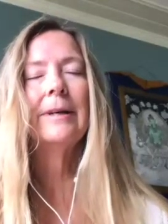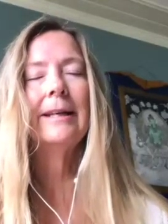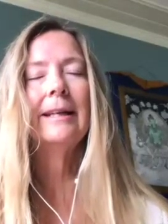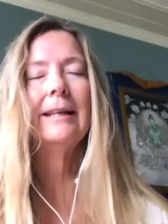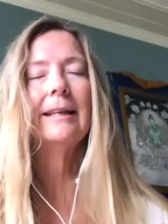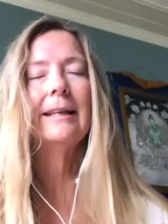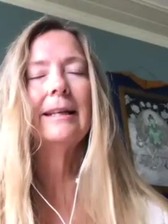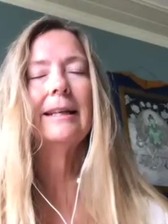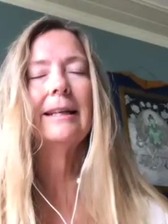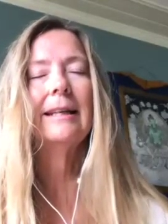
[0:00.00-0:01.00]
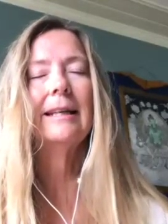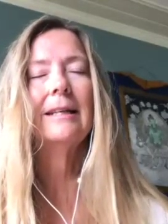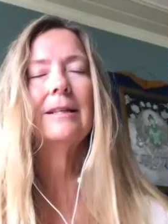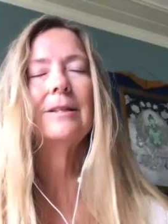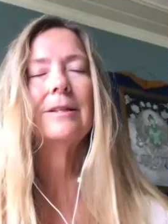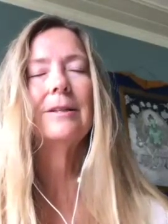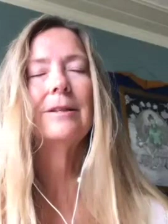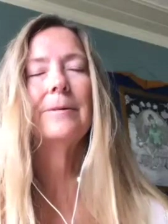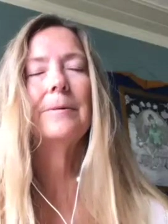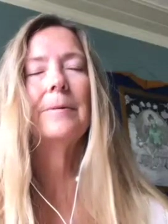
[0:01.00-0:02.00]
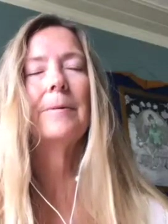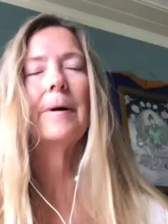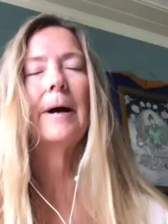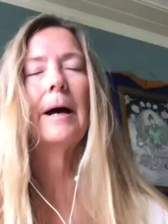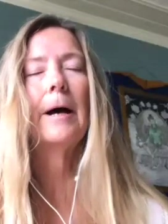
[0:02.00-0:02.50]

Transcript: it is to